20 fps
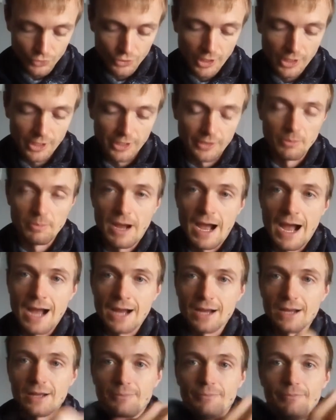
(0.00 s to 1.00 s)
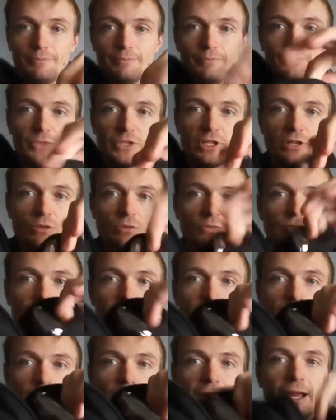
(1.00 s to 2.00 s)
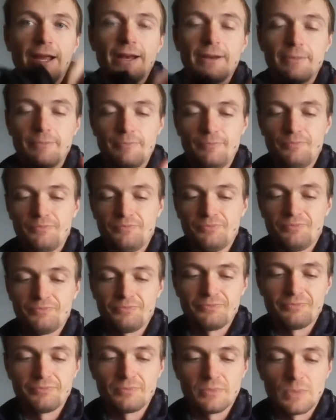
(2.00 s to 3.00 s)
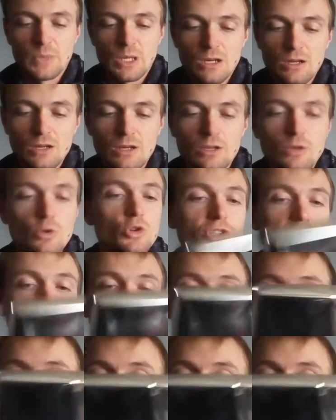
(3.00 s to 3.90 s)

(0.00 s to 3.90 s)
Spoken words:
And in the back, as it'll flap again, you've all seen these